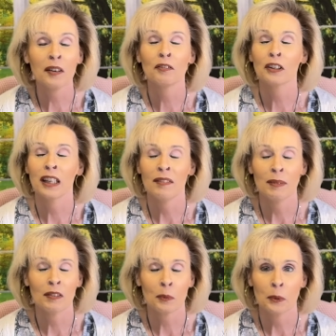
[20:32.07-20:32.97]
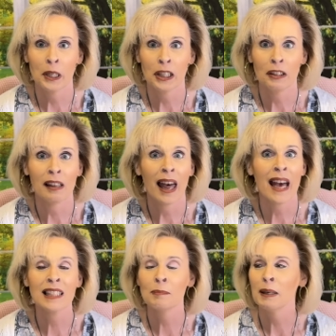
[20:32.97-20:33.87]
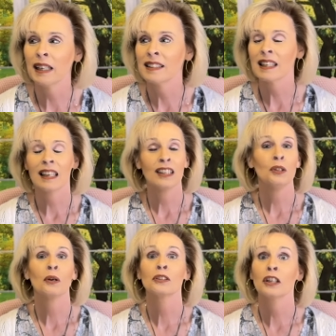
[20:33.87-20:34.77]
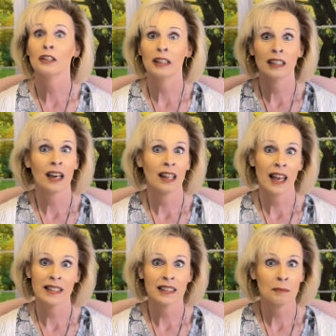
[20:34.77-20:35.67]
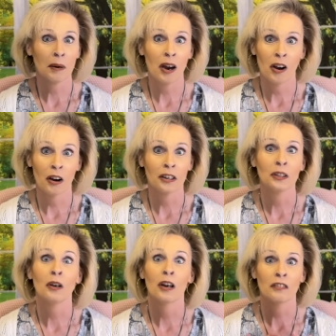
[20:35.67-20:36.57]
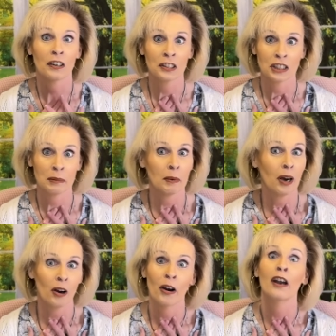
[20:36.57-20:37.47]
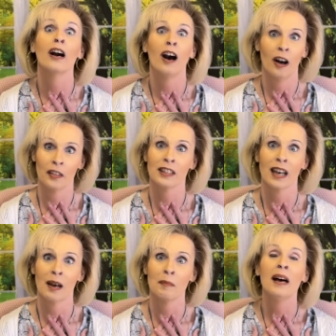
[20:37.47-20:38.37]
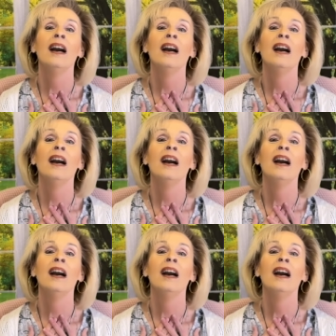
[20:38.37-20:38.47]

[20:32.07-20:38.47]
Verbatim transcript: And forgive me for putting you last because you are certainly not last in my heart. You are first in my heart all the time.